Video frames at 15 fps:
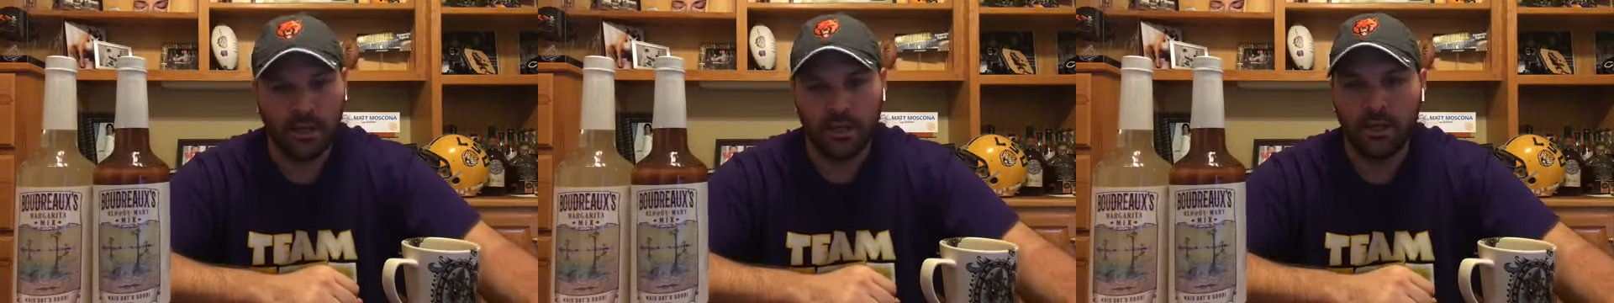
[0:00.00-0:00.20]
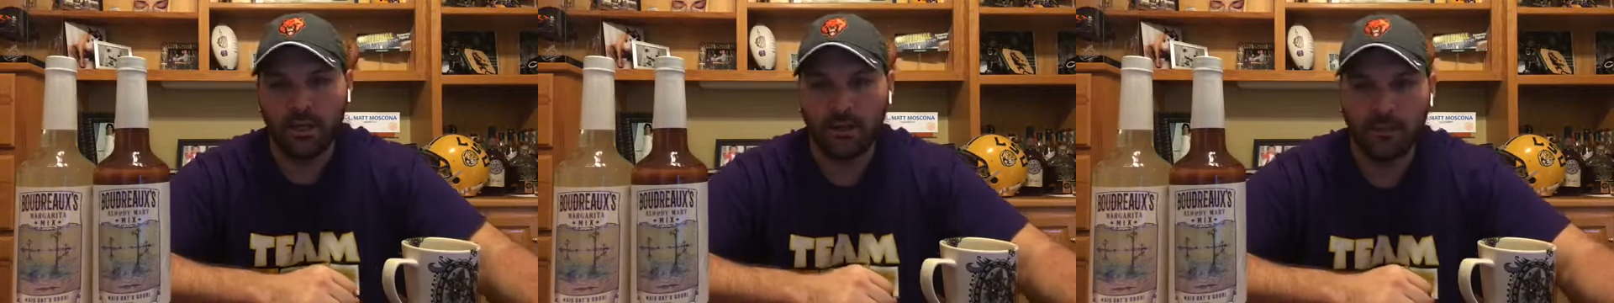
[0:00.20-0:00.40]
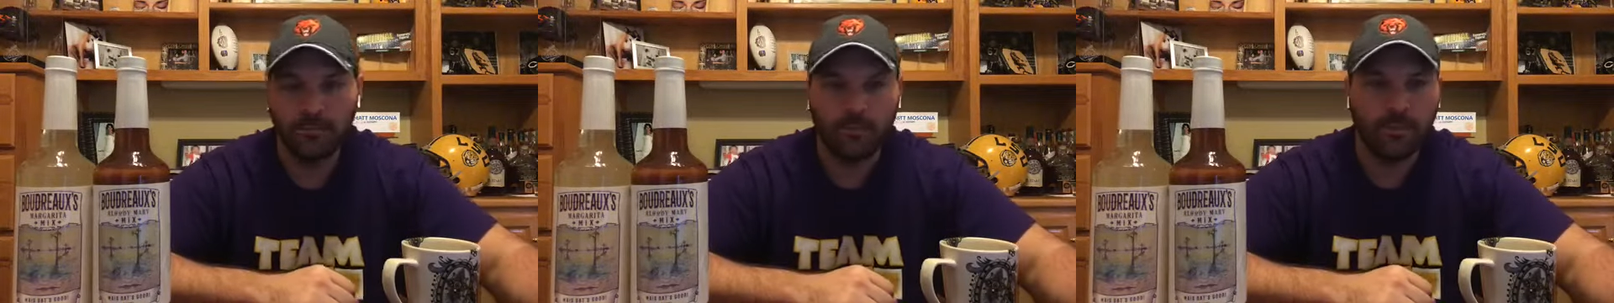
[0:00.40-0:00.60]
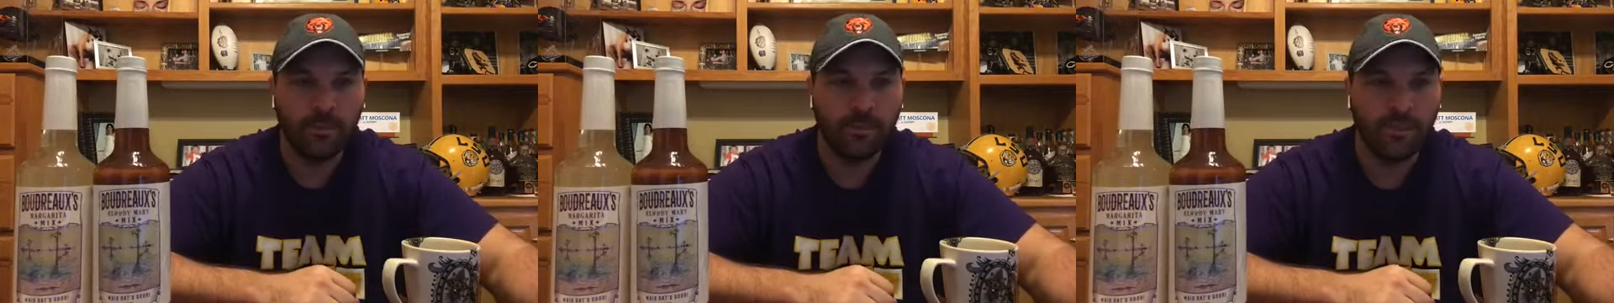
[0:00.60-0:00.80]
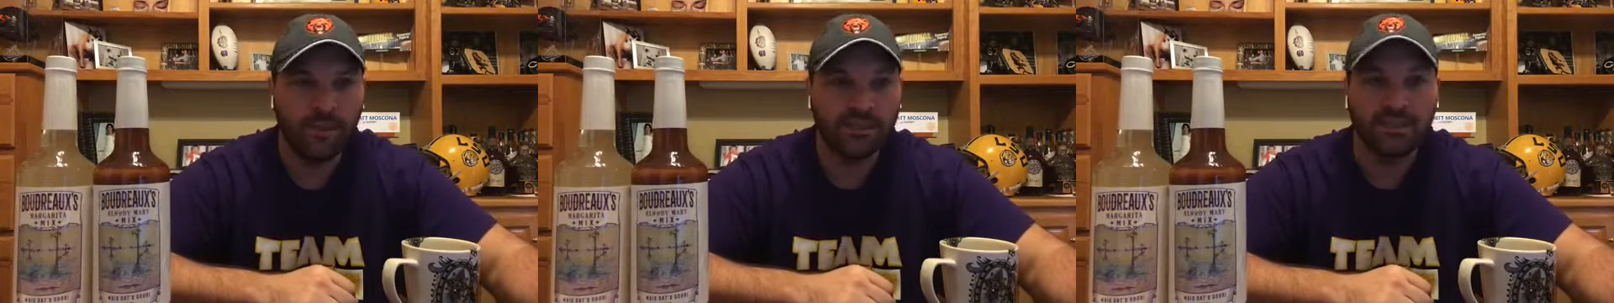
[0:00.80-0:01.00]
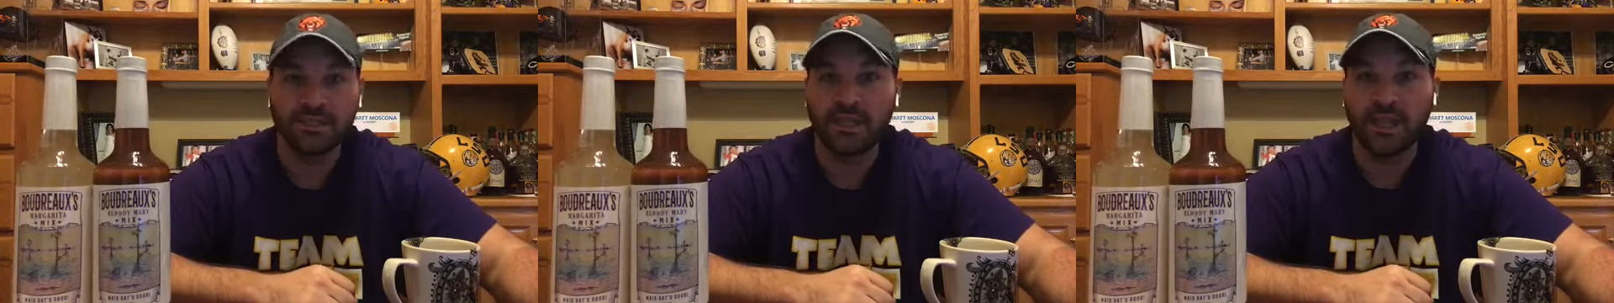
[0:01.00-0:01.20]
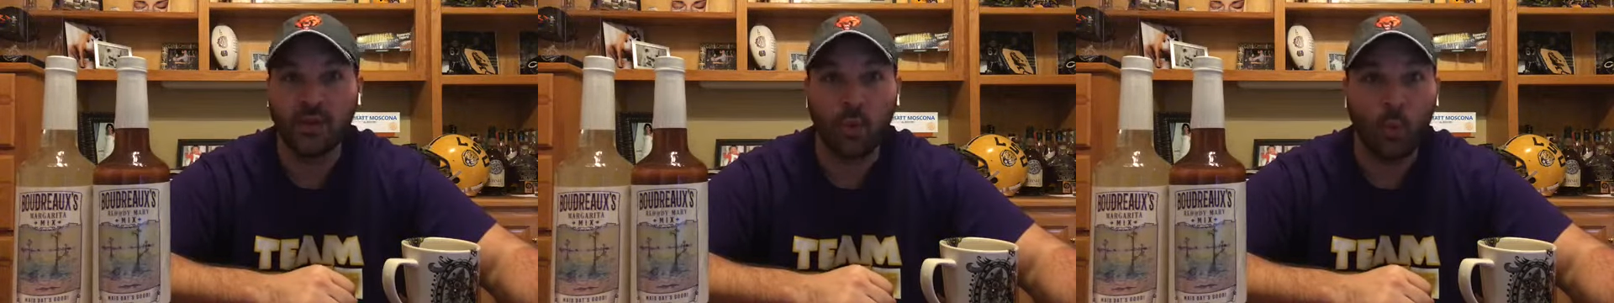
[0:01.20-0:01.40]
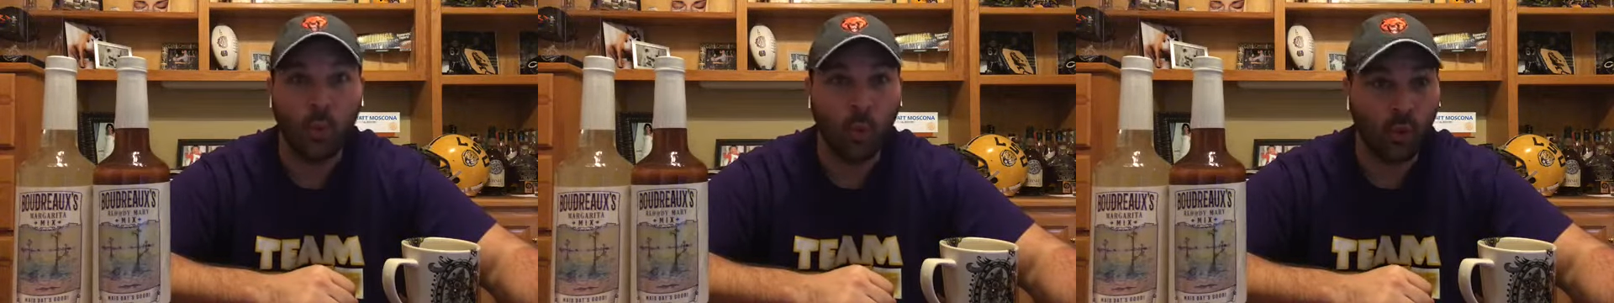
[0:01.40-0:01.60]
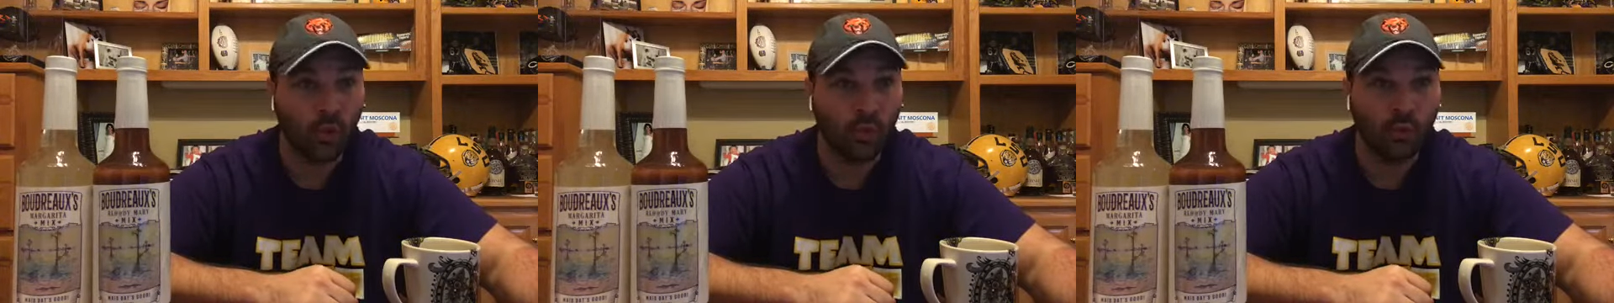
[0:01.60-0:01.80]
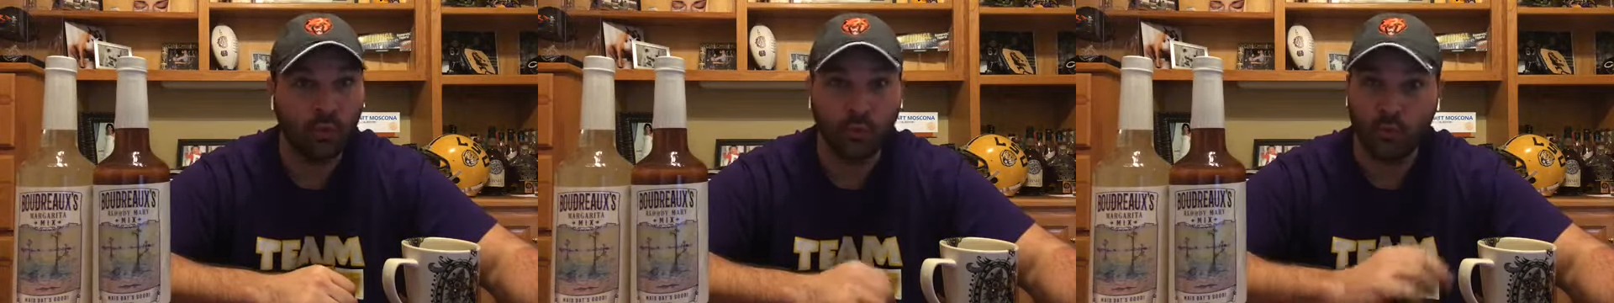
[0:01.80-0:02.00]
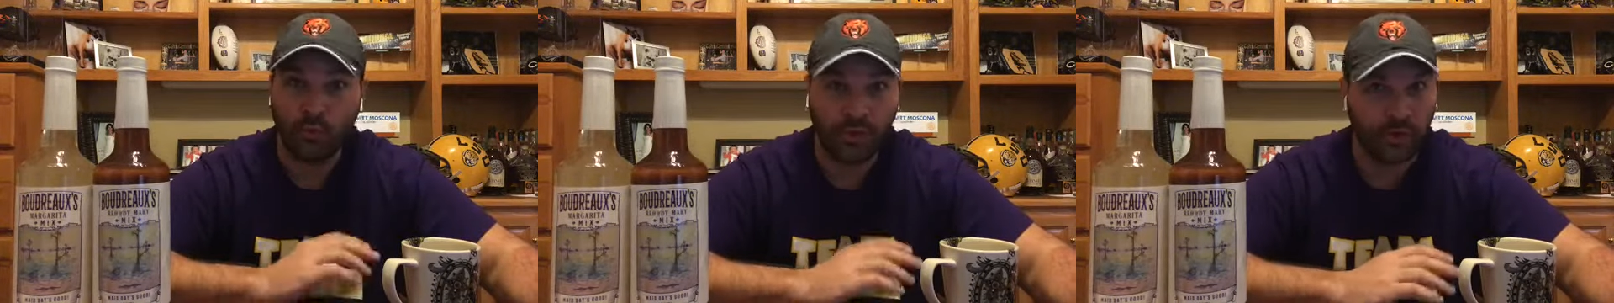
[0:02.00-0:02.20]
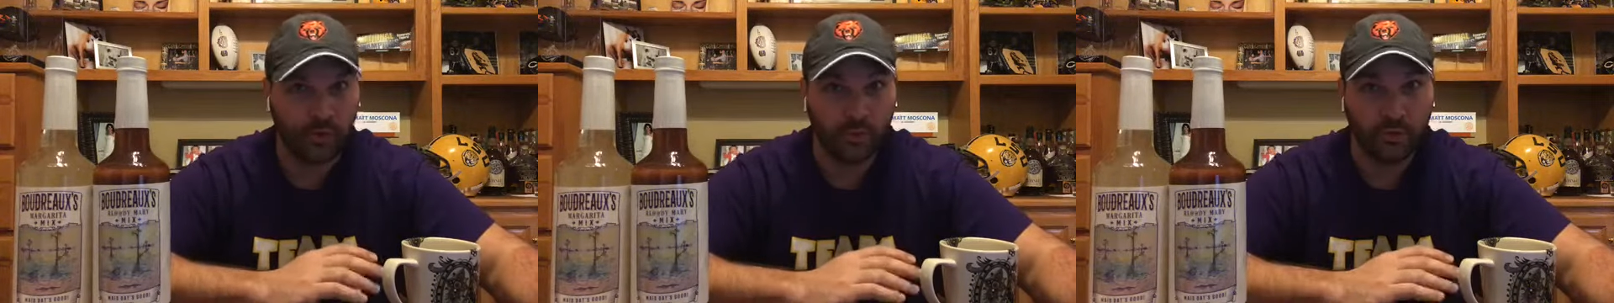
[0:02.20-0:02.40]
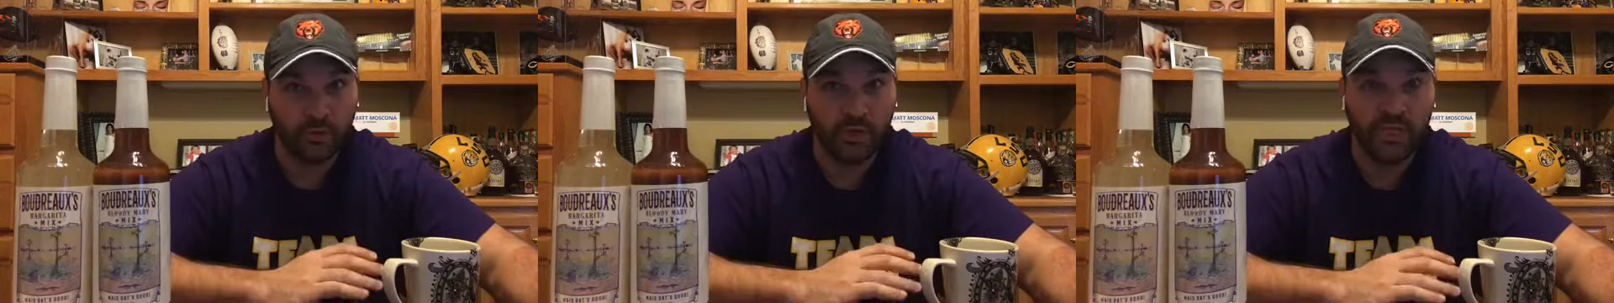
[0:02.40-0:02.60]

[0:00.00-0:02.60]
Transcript: Um, this is like a world record.